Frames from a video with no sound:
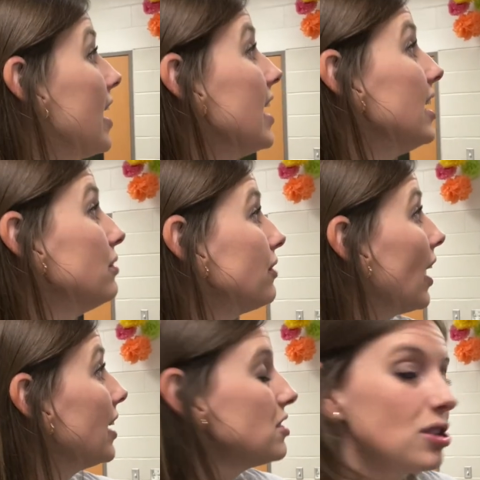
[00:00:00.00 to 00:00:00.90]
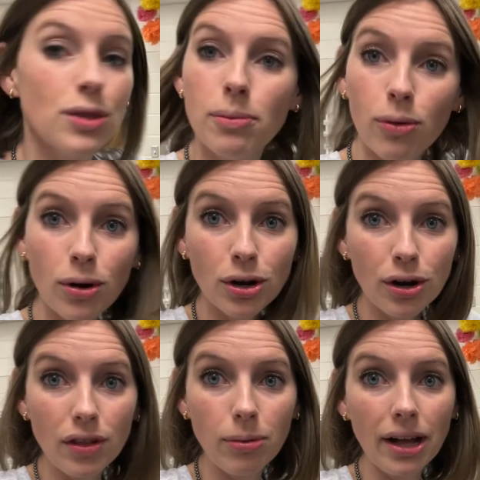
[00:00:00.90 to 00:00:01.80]
if I do the
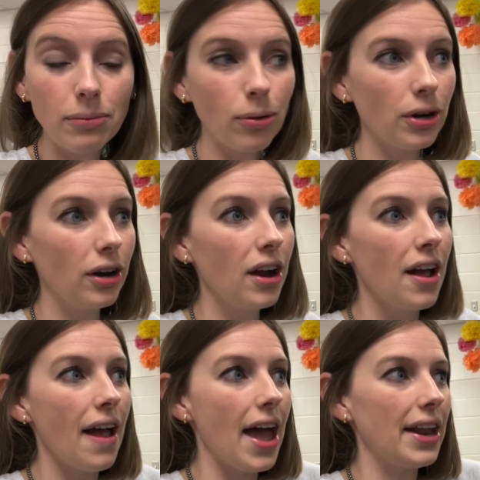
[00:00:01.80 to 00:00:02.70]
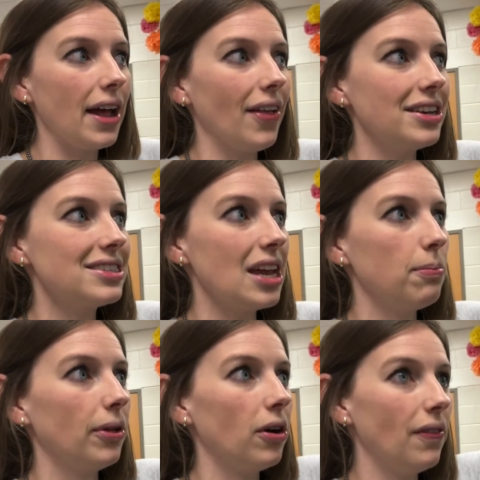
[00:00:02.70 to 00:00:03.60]
border, the black border, and I like
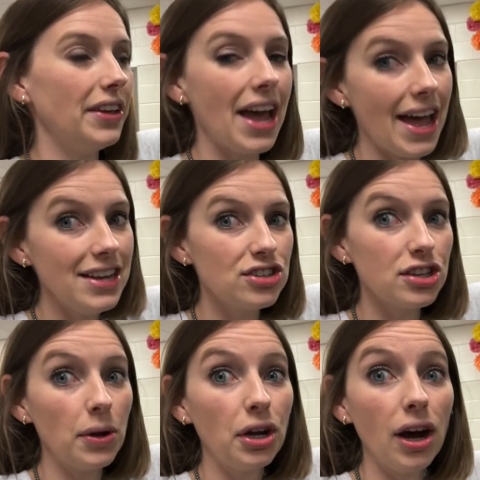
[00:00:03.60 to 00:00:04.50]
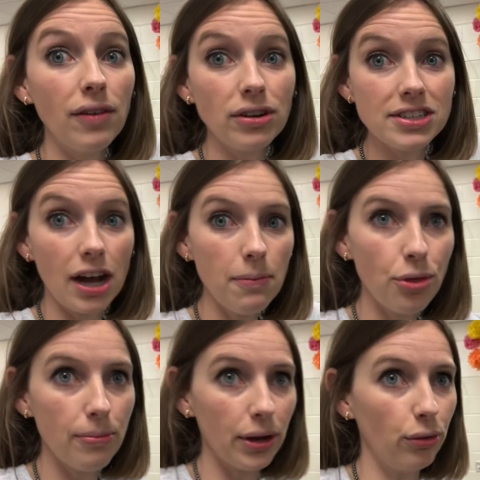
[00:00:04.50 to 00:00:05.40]
staple it on the edge so it covers up
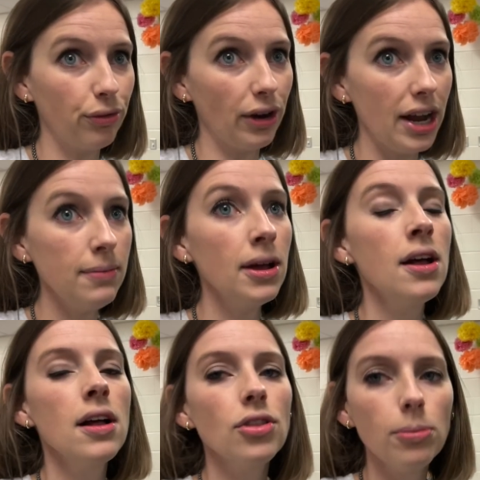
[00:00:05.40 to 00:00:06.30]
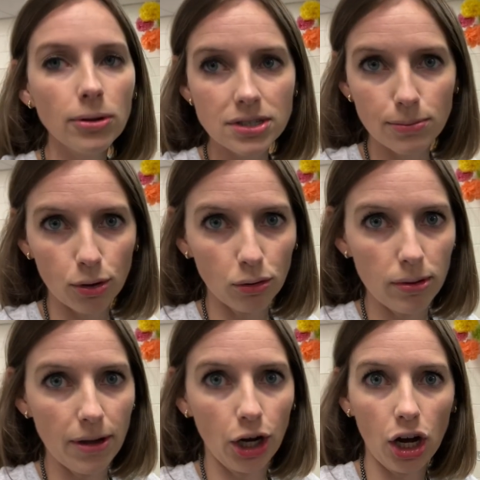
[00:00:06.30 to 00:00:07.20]
the metal frame, the bulletin board will be
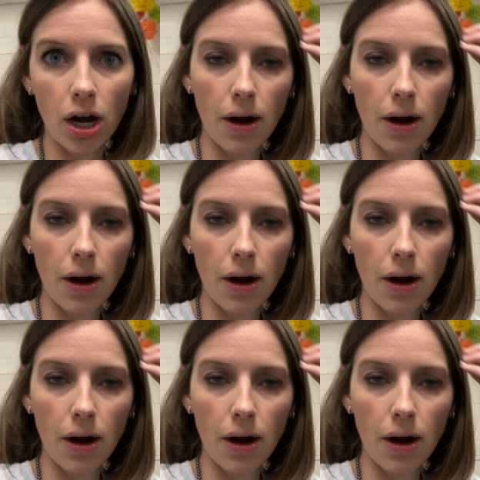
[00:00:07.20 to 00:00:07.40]
bigger.